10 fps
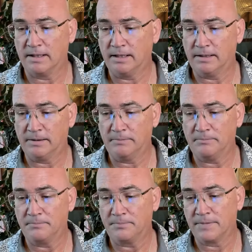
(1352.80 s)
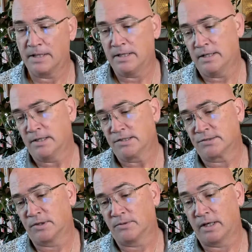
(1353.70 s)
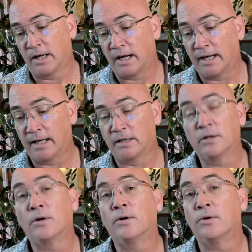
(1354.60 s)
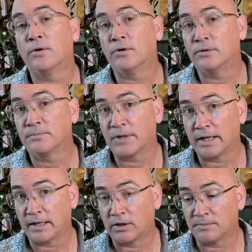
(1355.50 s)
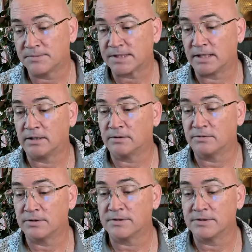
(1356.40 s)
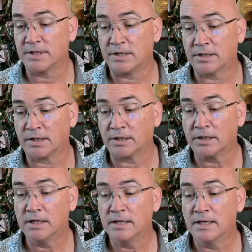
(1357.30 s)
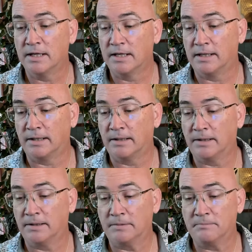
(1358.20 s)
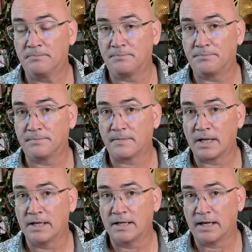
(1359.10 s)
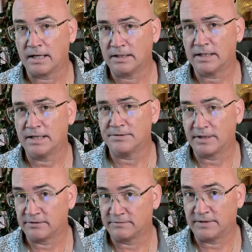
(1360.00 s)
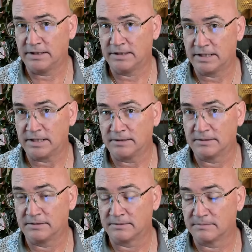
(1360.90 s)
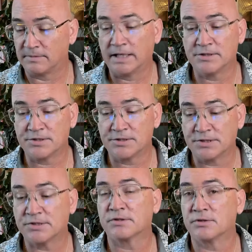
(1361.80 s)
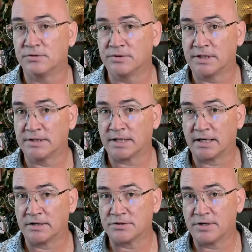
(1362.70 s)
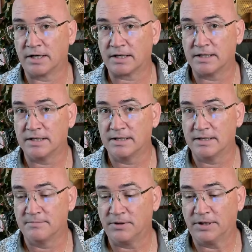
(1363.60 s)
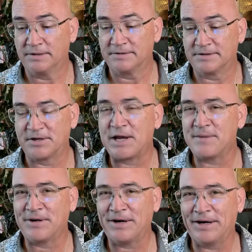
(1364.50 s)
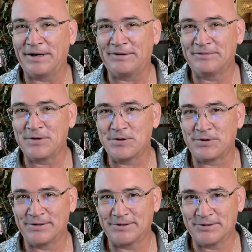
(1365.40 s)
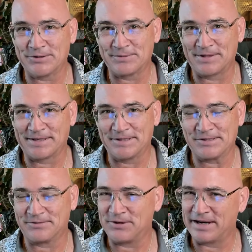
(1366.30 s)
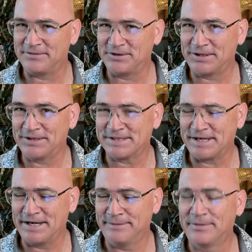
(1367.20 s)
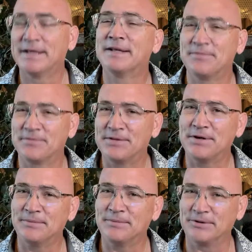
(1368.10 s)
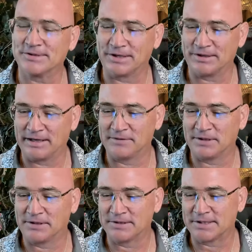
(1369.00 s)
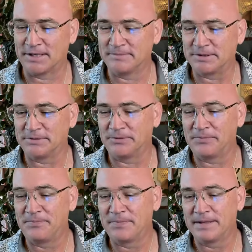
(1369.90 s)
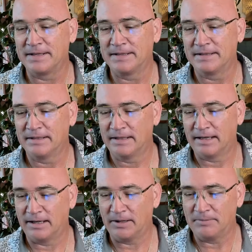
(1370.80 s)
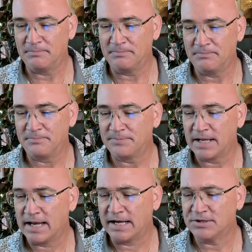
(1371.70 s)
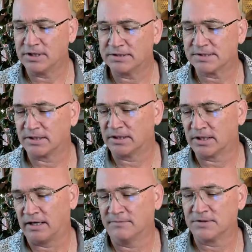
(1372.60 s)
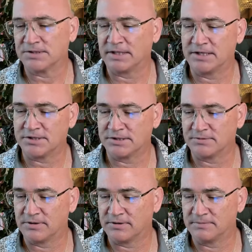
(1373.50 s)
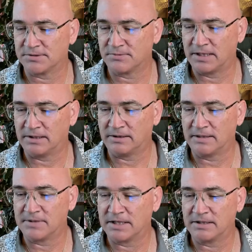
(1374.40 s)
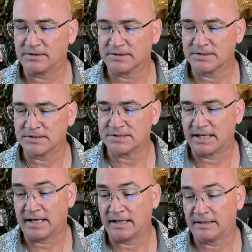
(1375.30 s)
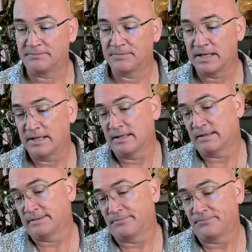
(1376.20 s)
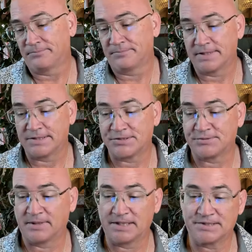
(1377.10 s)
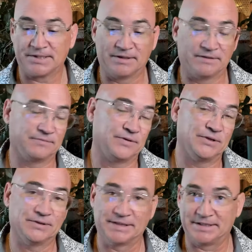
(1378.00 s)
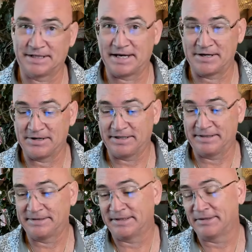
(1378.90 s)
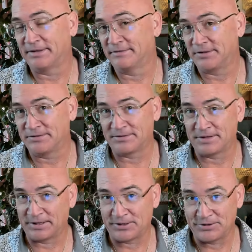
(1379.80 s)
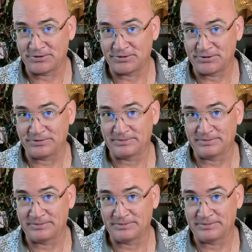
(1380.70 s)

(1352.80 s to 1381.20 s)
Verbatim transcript: Um, so, anyway, I hope that helps out with your doggy. Um, and again, that infinity might just do the entire trick, but keep an eye out for your critters because if you're having a hard time, they're most likely having a hard time too. Um, and you can start conversations with them as well. I mean, you can say, hey, this is my stuff. You don't need to carry it. I love you. Thank you.